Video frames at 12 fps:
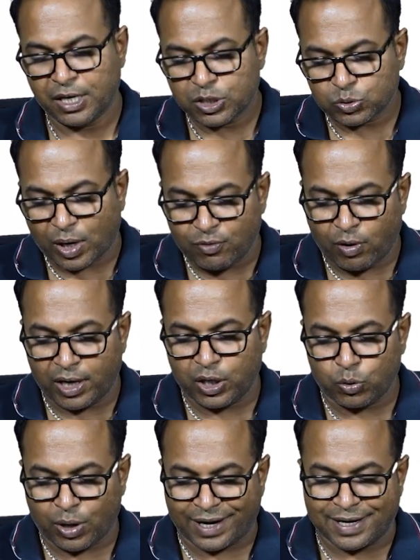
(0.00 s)
So I want
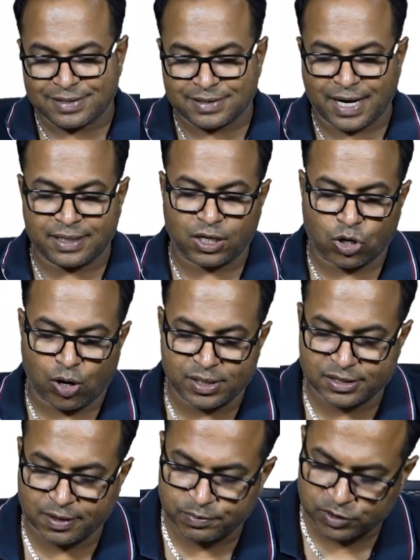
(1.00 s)
you to understand the
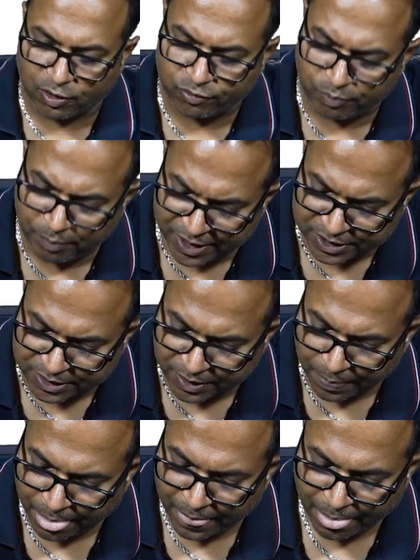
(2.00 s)
concepts of mesh.
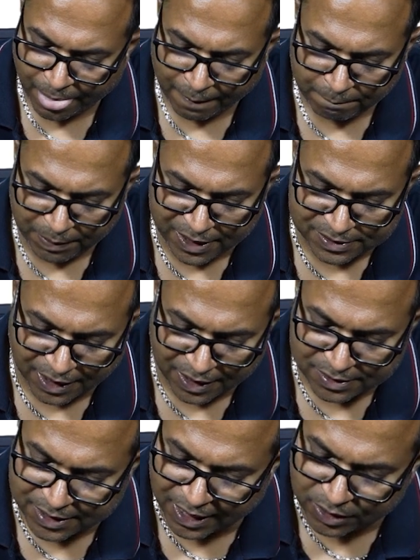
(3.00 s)
Please
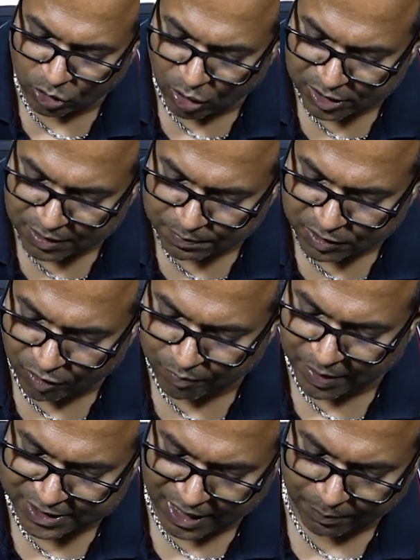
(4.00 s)
understand the concepts of
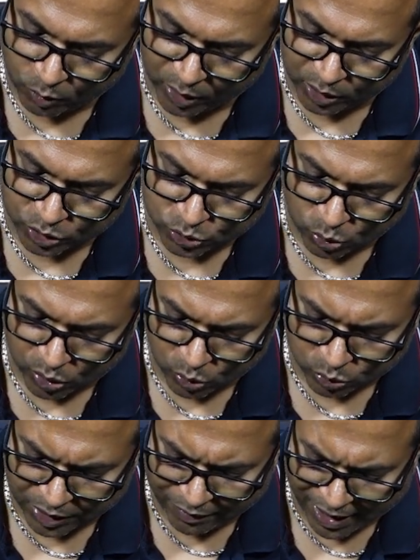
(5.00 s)
mesh. I am going to show
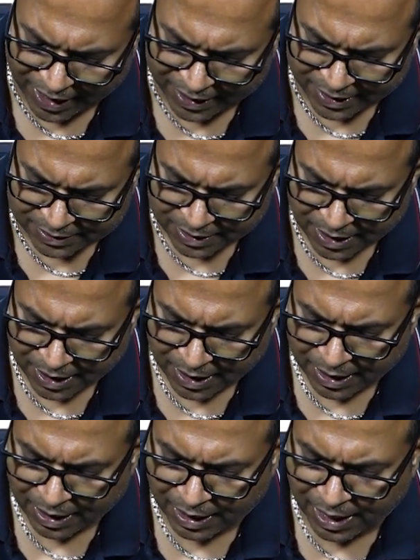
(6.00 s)
you the various
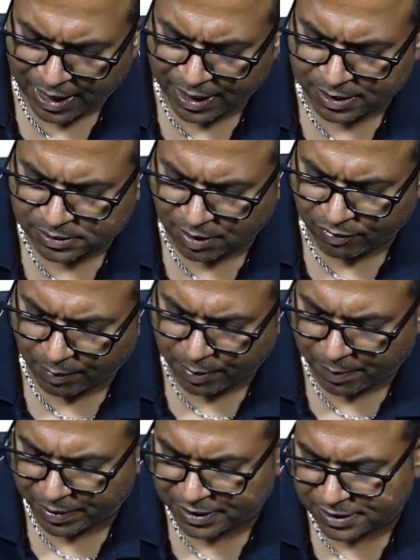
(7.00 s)
layers of
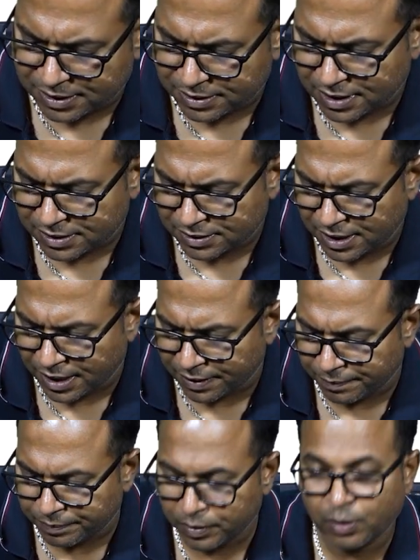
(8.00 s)
abdomen. This is the
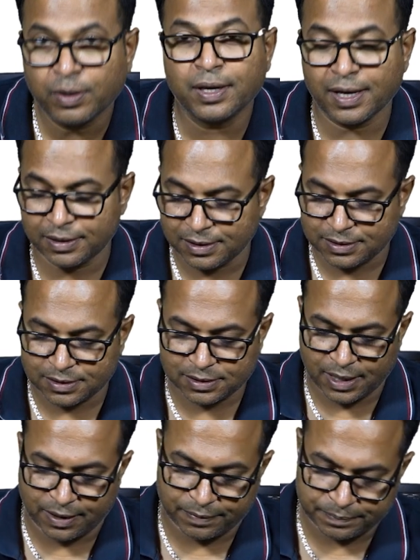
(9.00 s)
skin. This is
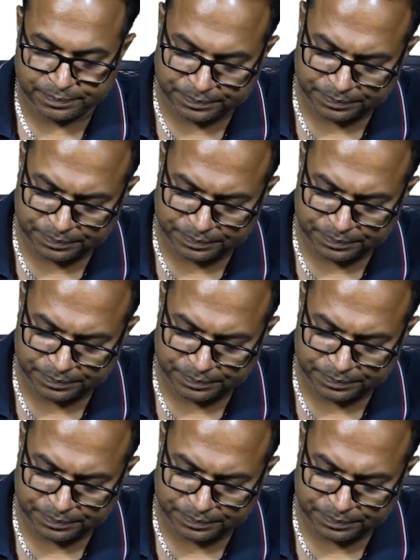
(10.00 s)
skin.